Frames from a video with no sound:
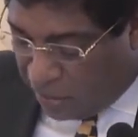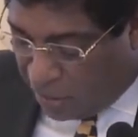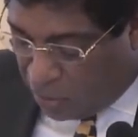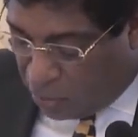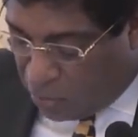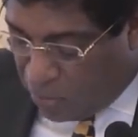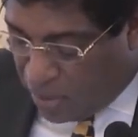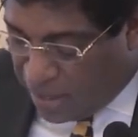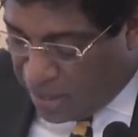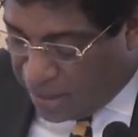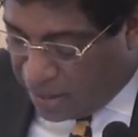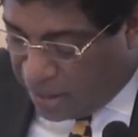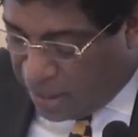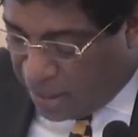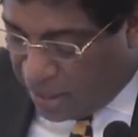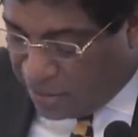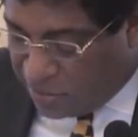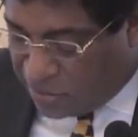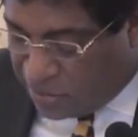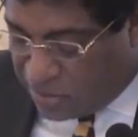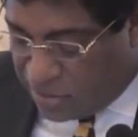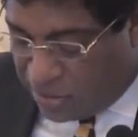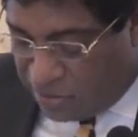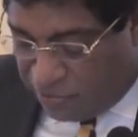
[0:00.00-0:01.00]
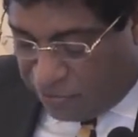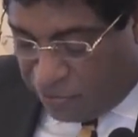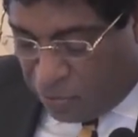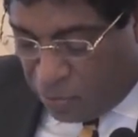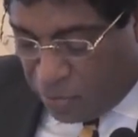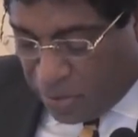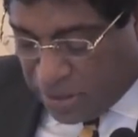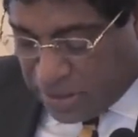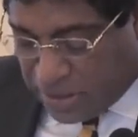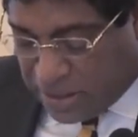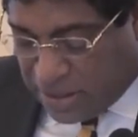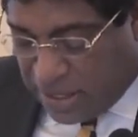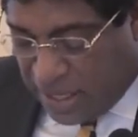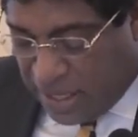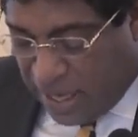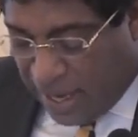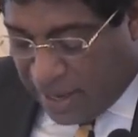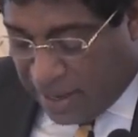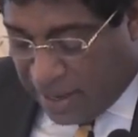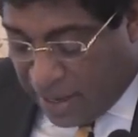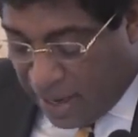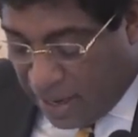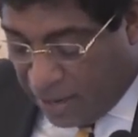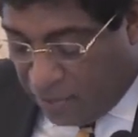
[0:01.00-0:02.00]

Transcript: required cultural fluency and